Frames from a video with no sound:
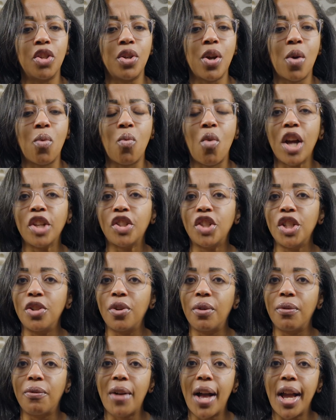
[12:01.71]
watching
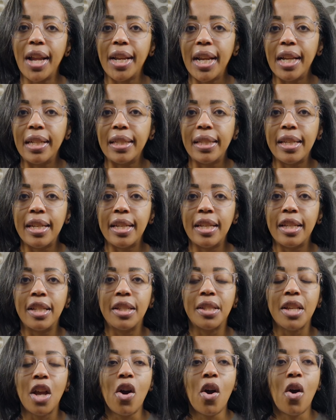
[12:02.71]
your
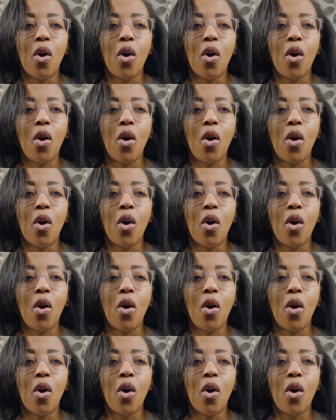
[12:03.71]
finances